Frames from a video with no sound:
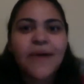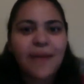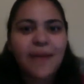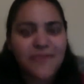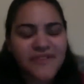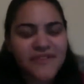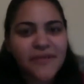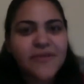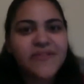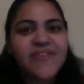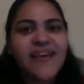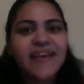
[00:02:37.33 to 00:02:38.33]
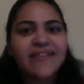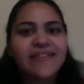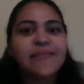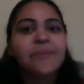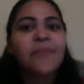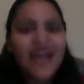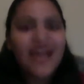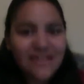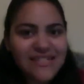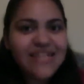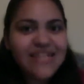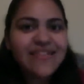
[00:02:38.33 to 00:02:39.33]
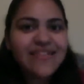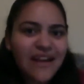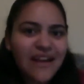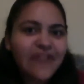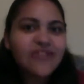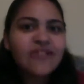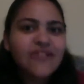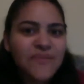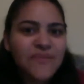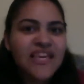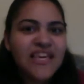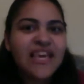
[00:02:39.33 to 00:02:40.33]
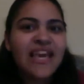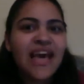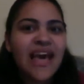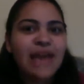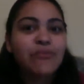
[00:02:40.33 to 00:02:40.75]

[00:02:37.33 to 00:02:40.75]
episodes expecting there to be a